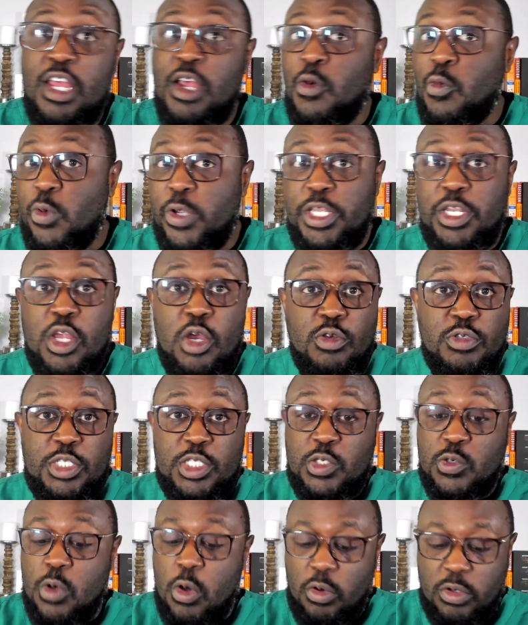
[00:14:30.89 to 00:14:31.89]
We know
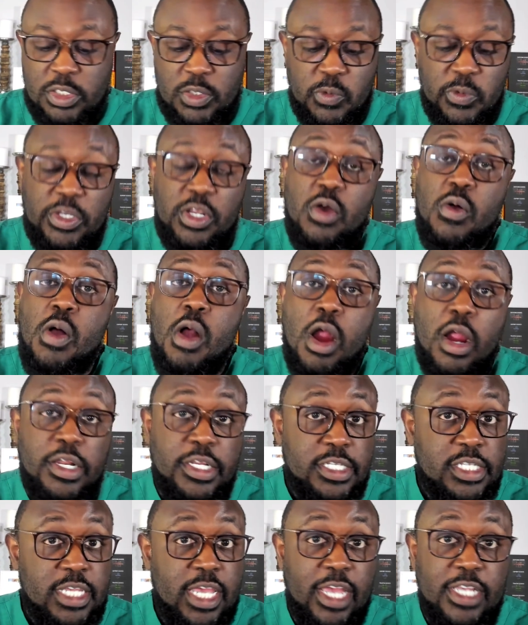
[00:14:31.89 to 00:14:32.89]
strokes, we know heart
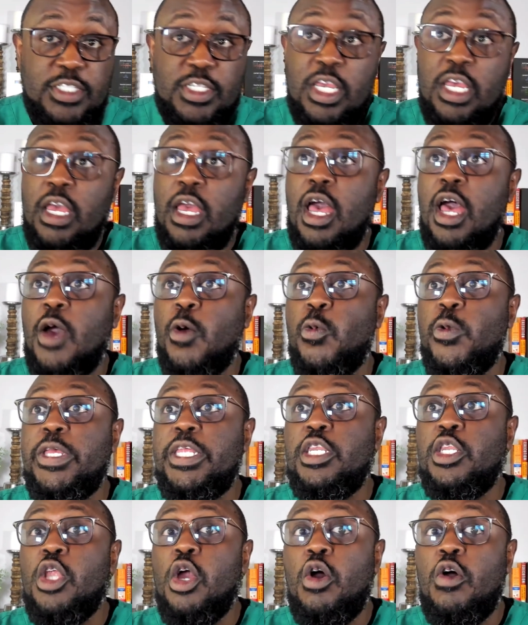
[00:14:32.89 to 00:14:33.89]
attacks, we
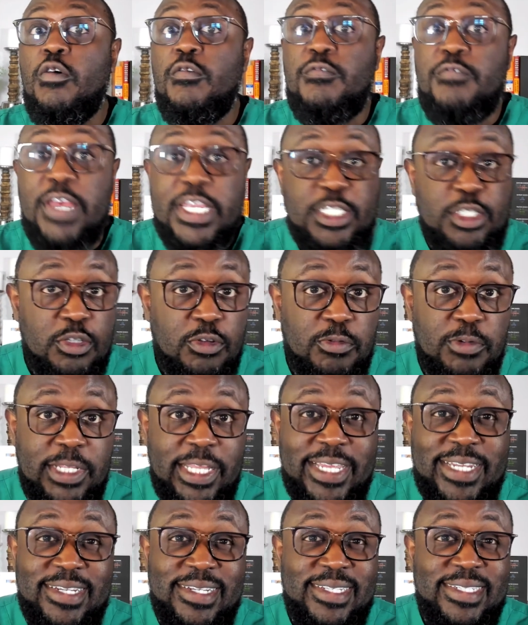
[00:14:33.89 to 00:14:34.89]
know vessel
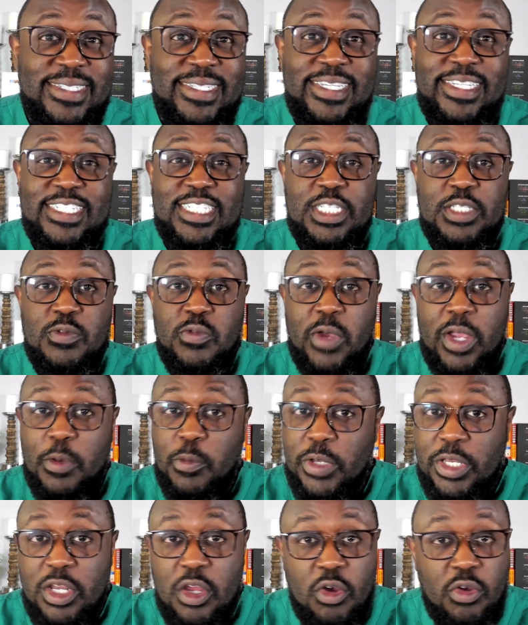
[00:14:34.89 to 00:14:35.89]
related diseases, right? We
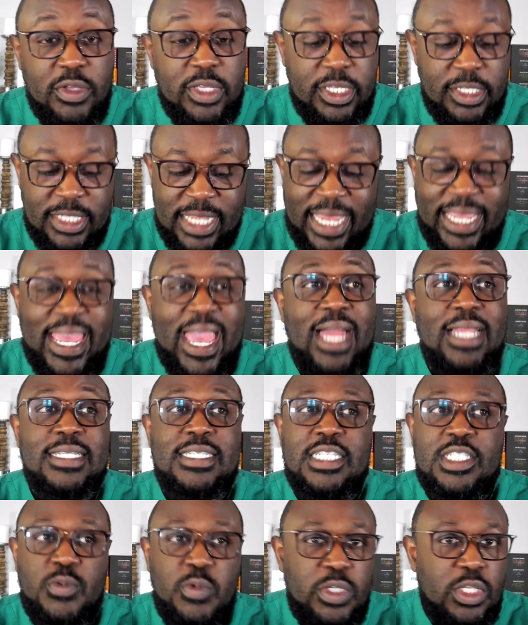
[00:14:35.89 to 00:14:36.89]
know
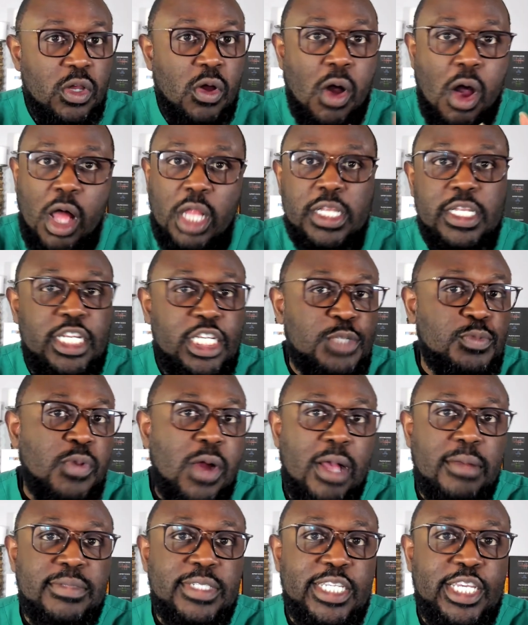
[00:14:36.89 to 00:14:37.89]
dialysis. We know all of these
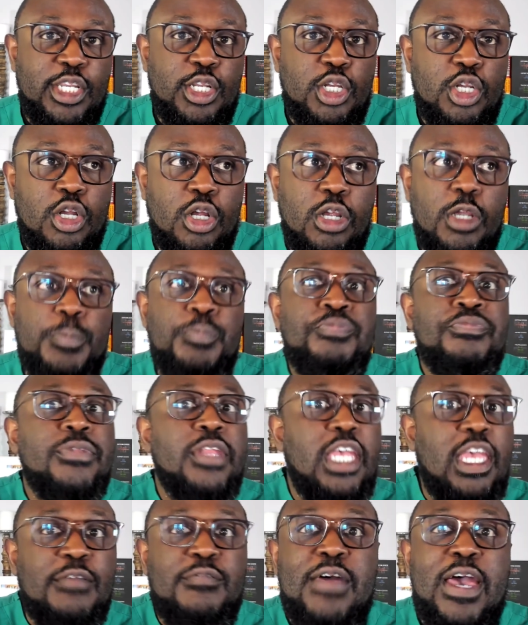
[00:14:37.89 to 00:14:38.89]
problems can occur
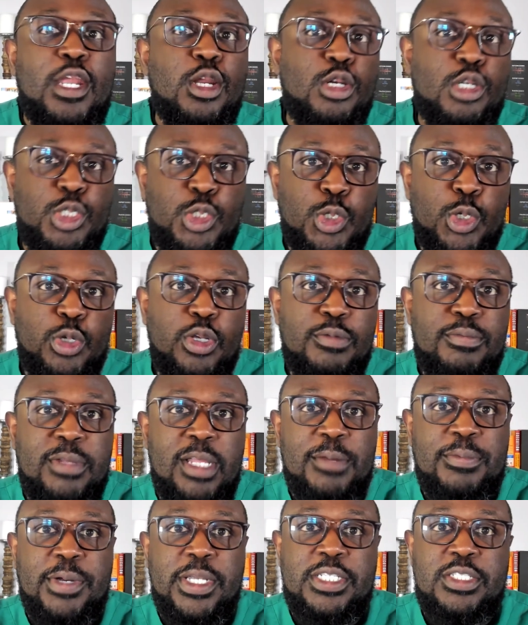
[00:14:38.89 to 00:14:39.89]
if I don't control your blood
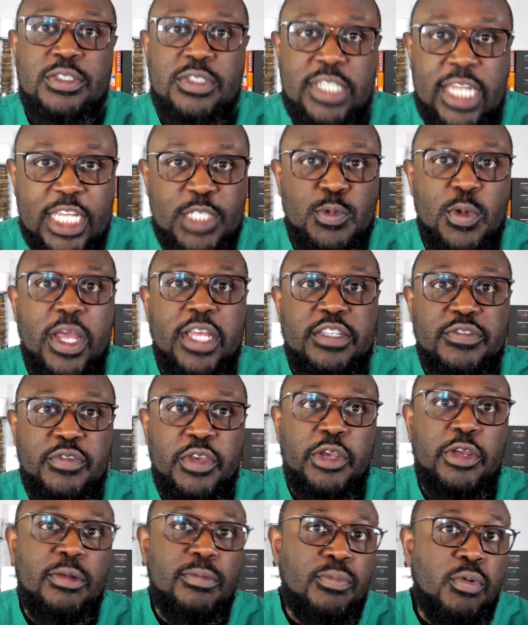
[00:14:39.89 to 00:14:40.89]
pressure. So that's why it's
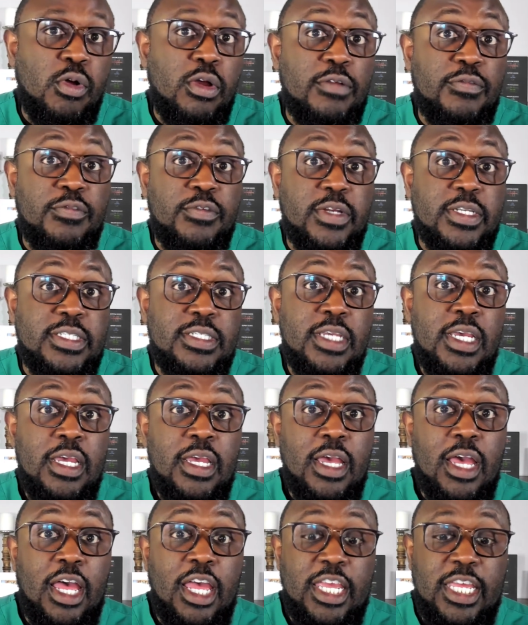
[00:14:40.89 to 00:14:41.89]
very important for us
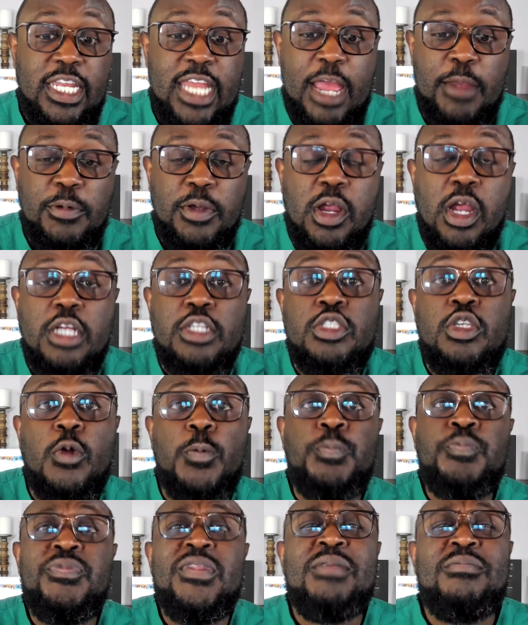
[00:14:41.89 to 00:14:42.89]
in that regard. So
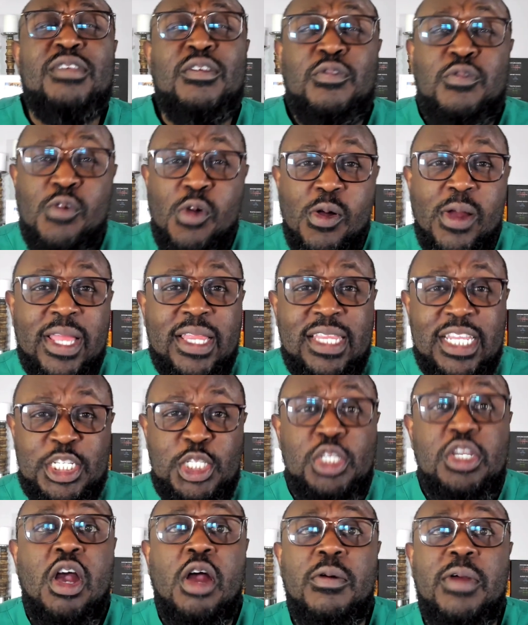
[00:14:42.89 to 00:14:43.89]
before I let you
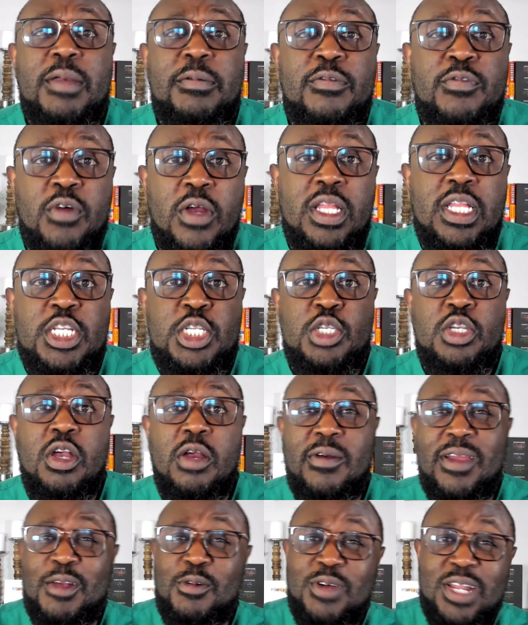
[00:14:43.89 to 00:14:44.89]
go,
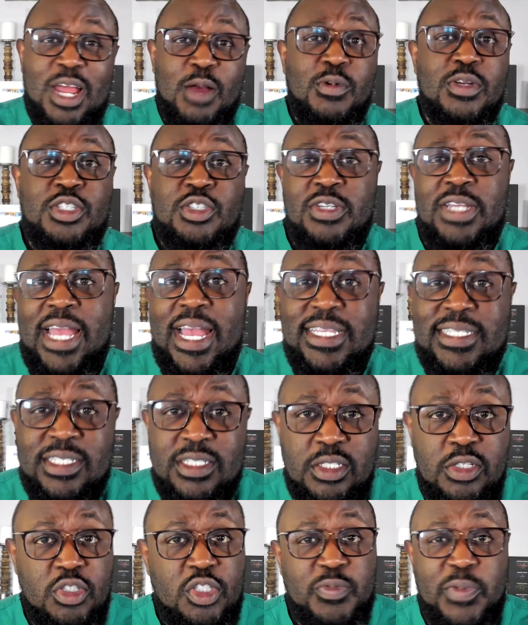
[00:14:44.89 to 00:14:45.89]
right, what I want you guys to
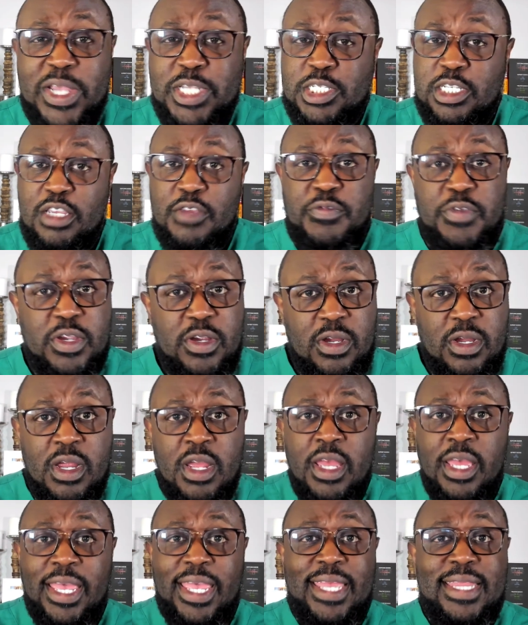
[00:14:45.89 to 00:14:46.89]
do, especially if you're
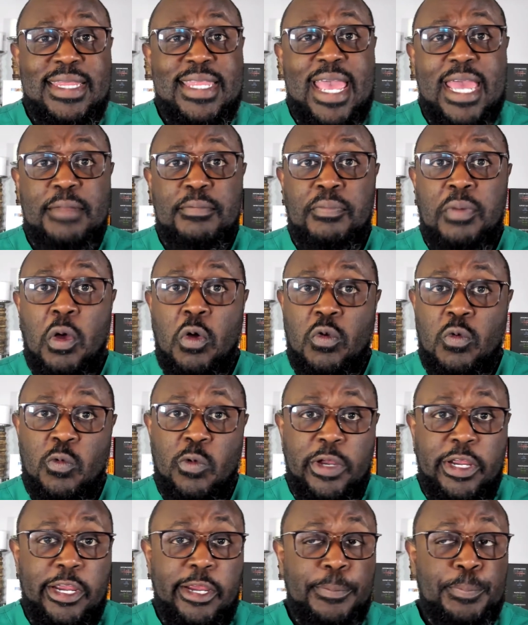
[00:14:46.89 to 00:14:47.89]
in that boat
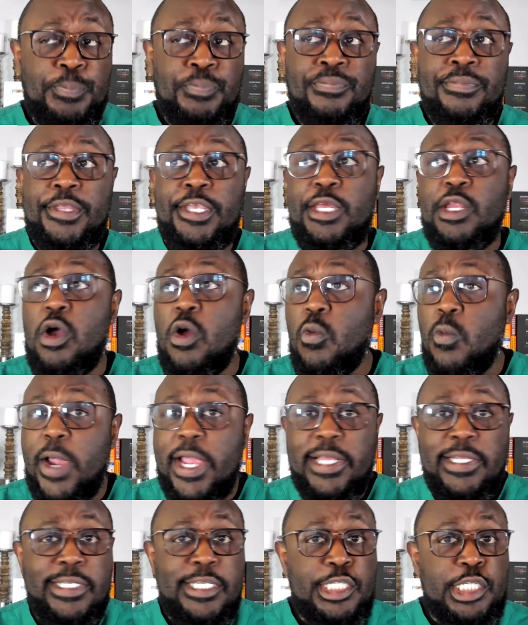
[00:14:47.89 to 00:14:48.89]
where you don't
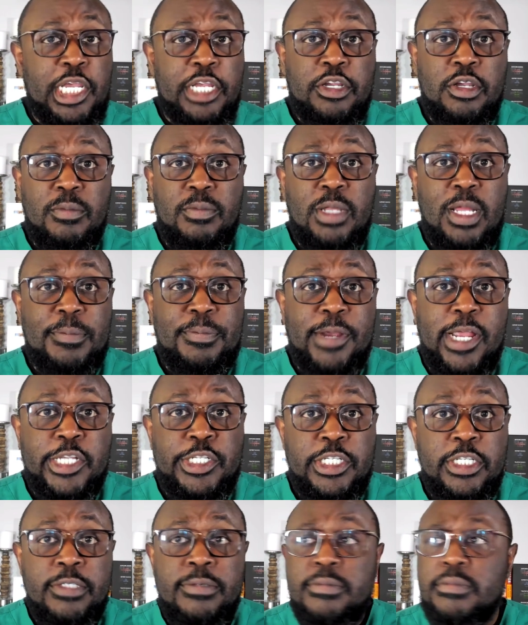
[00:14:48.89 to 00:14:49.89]
regularly check your blood
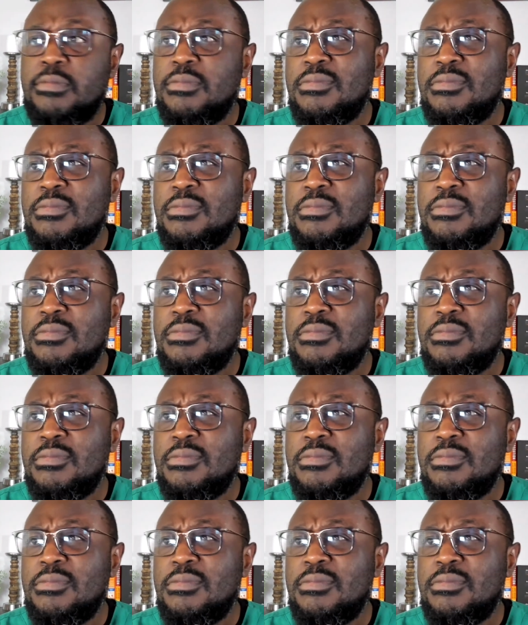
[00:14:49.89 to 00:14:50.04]
pressure,